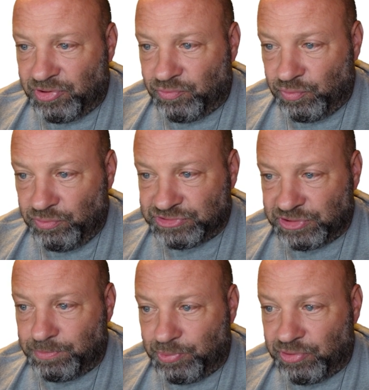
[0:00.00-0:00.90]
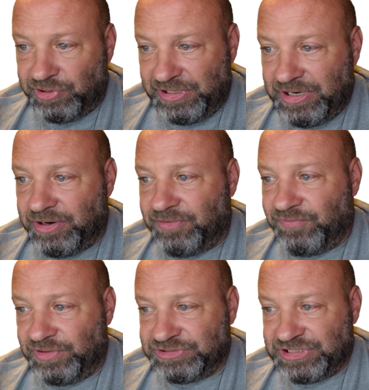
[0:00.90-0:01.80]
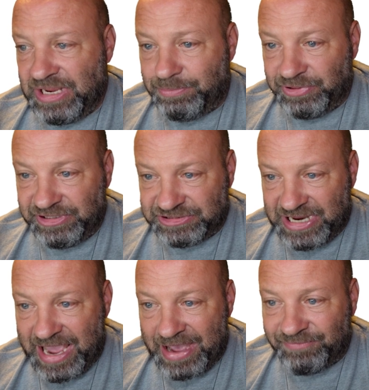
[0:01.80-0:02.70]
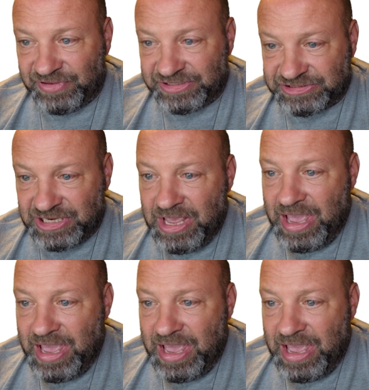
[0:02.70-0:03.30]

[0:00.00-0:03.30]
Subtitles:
cruiser per year for the state police to have this,